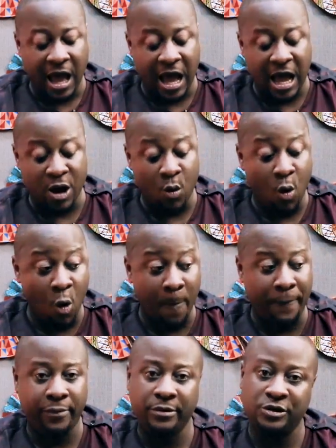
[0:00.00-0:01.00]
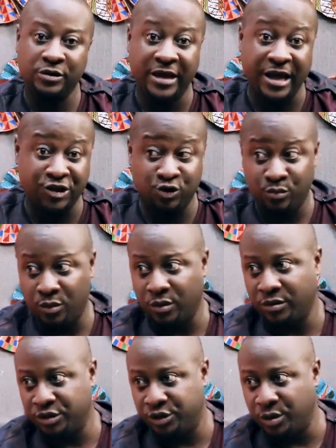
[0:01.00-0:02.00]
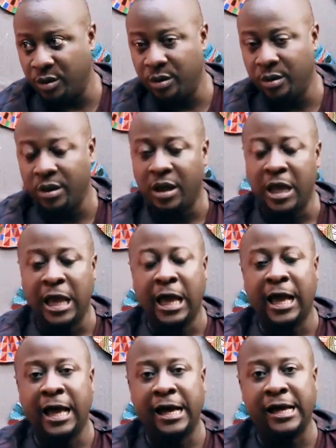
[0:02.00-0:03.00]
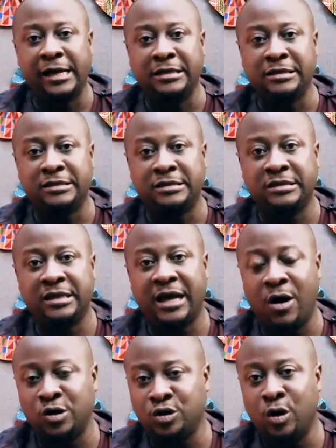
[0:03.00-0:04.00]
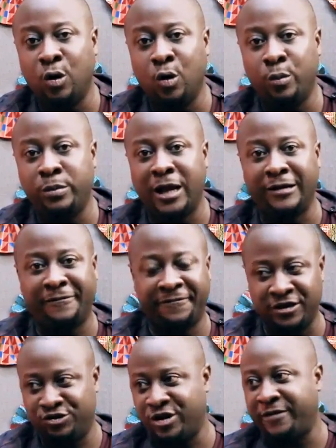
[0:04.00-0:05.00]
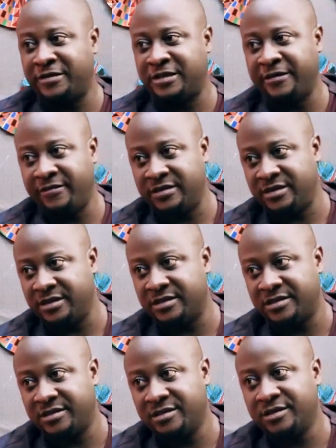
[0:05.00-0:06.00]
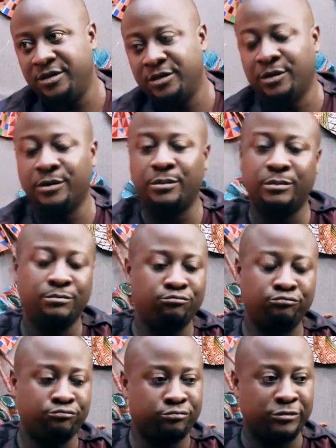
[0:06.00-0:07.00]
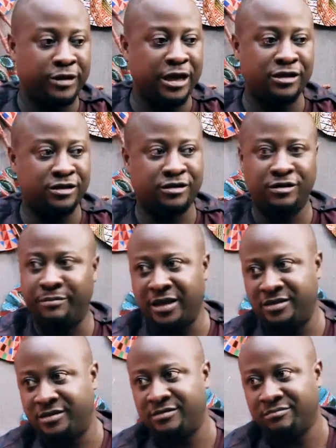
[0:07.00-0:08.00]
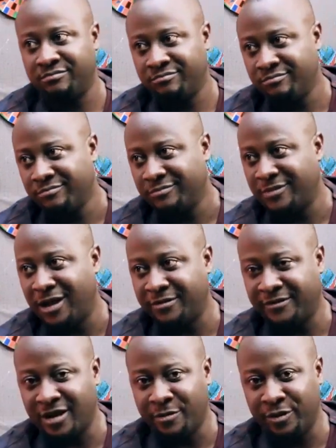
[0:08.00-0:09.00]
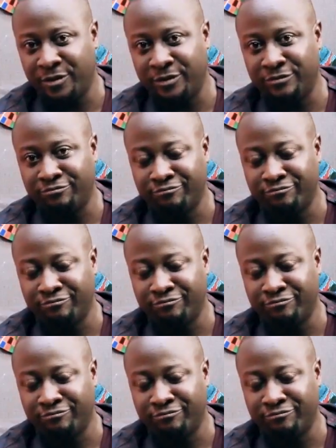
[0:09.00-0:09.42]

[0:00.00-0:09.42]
I hope to get you more on the show. And I also hope that First Drive Services, gets the best out of Cameroon.